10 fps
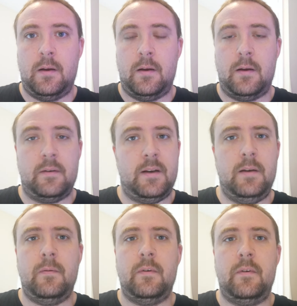And
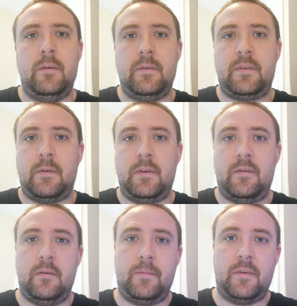anyone who is going
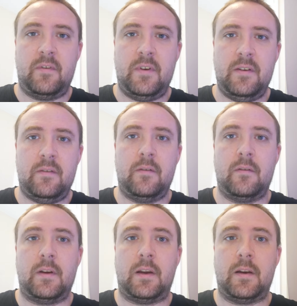to
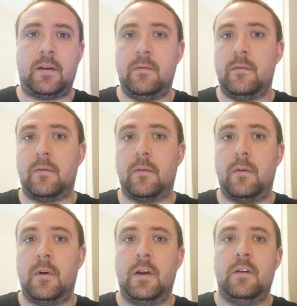persistently ignore
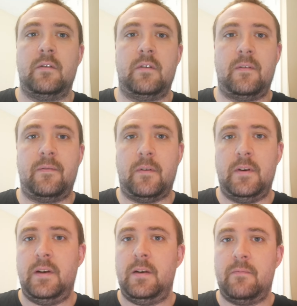the
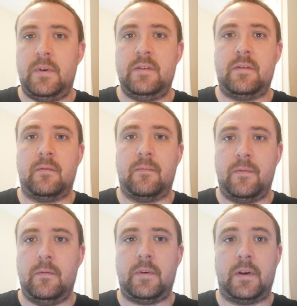defining reason
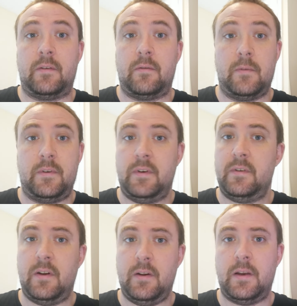for this, which is
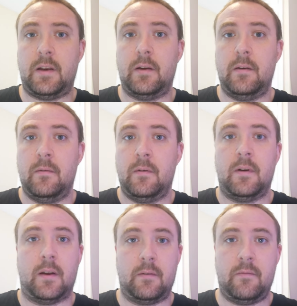clear
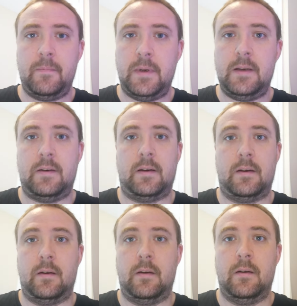and
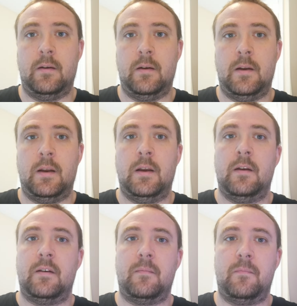repeated,
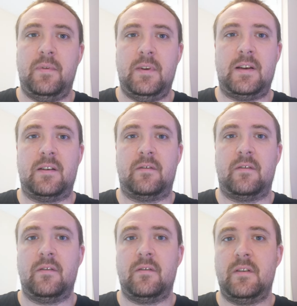then please
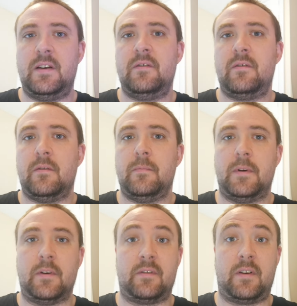at least stop
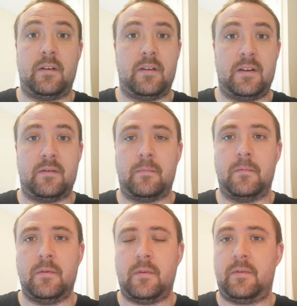asking these
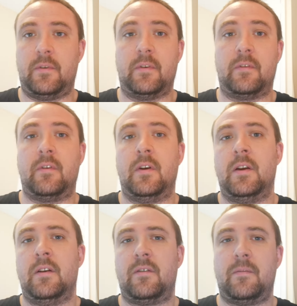obnoxious,
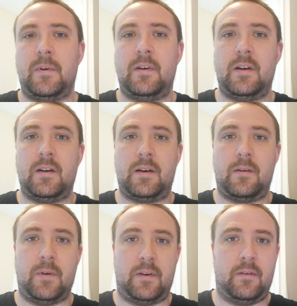smart aleck
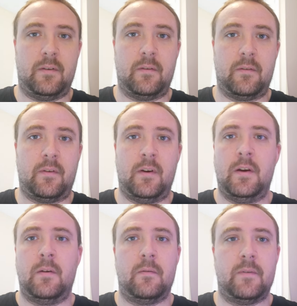questions
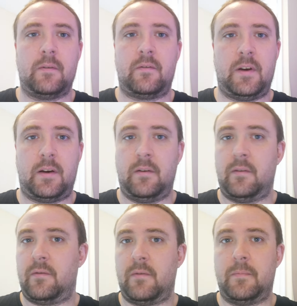without checking the
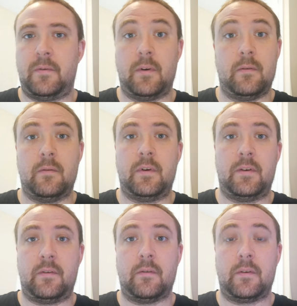scripture or
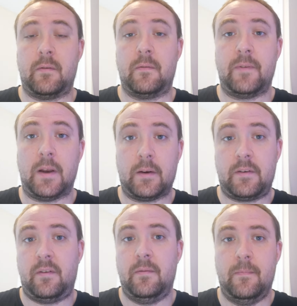historical facts.